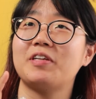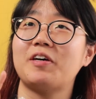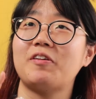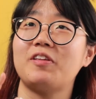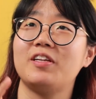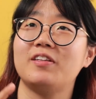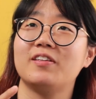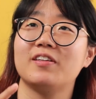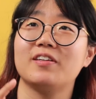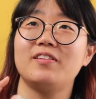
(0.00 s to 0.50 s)

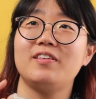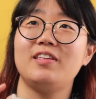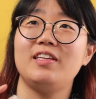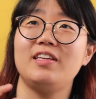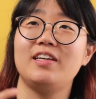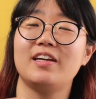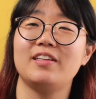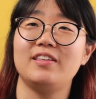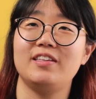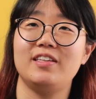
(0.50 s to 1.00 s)
knit night,
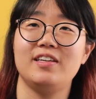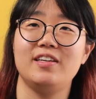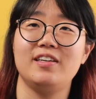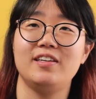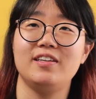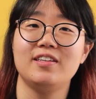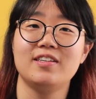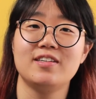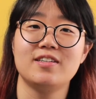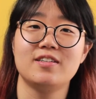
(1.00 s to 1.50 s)

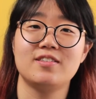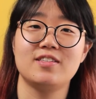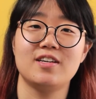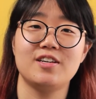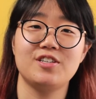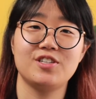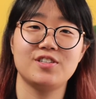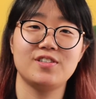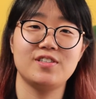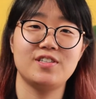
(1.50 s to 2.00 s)
D&D
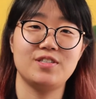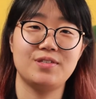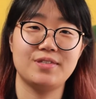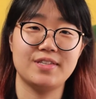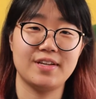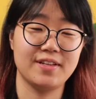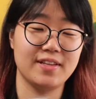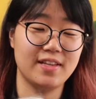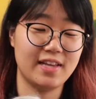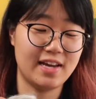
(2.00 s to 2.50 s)
session this
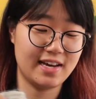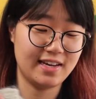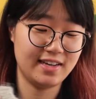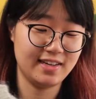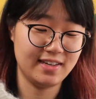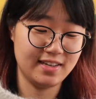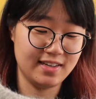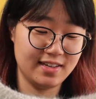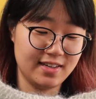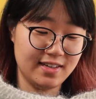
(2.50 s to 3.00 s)
Sunday,
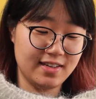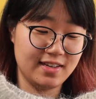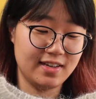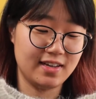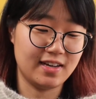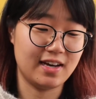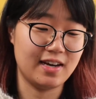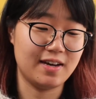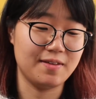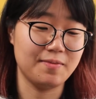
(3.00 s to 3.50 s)

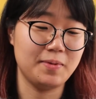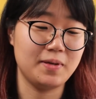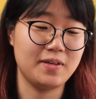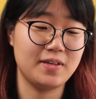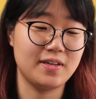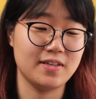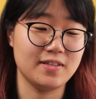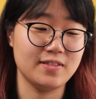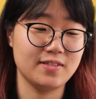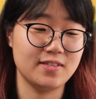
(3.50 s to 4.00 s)

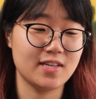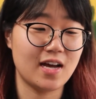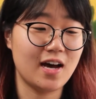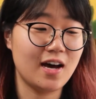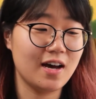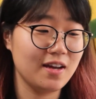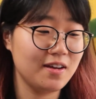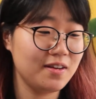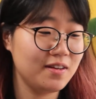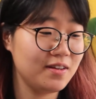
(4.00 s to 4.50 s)
because
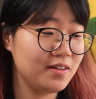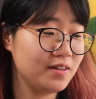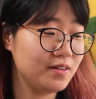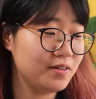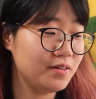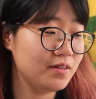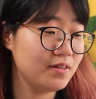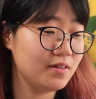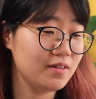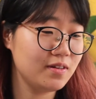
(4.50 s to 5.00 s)
I
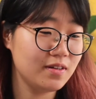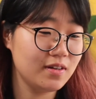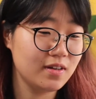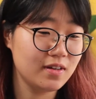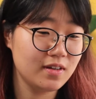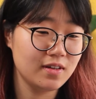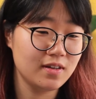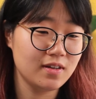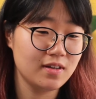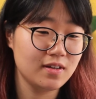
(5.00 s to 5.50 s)

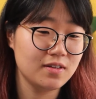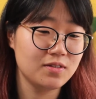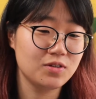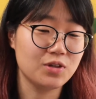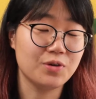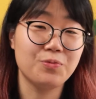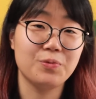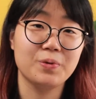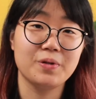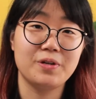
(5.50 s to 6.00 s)

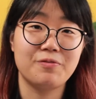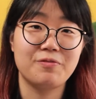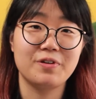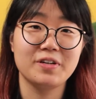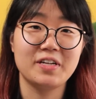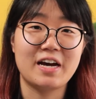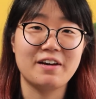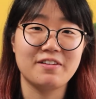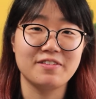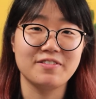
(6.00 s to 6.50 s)
don't want to
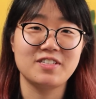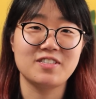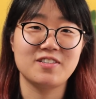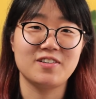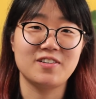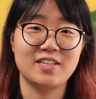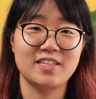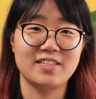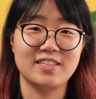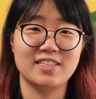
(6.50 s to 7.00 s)
run out of
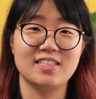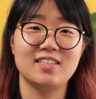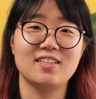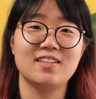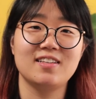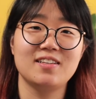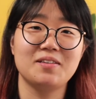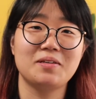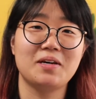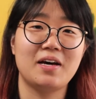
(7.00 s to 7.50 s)
stockinette
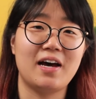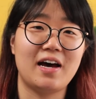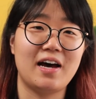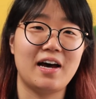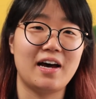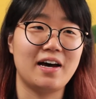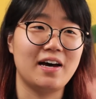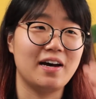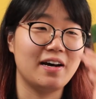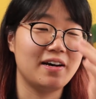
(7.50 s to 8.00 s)

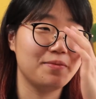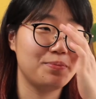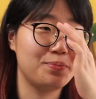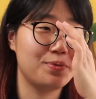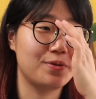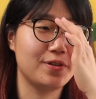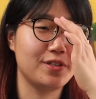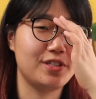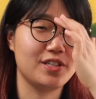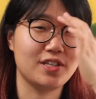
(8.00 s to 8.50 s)

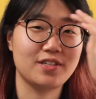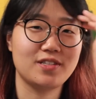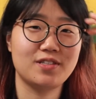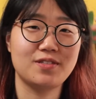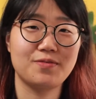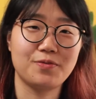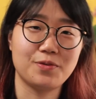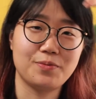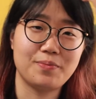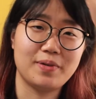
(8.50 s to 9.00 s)
projects
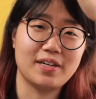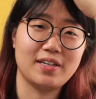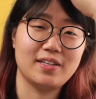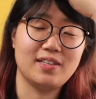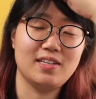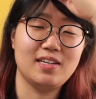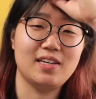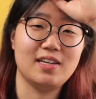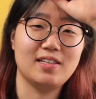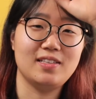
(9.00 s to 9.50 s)
for my
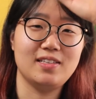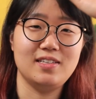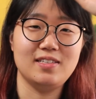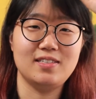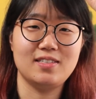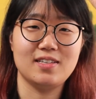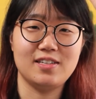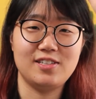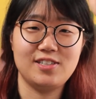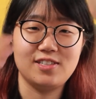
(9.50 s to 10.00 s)
D&D
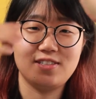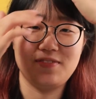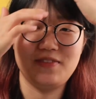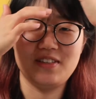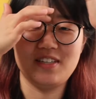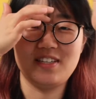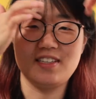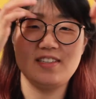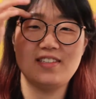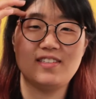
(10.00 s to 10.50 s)
session,
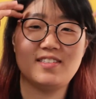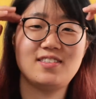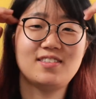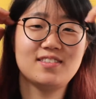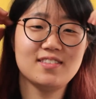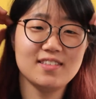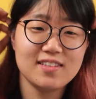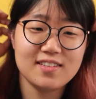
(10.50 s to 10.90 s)
because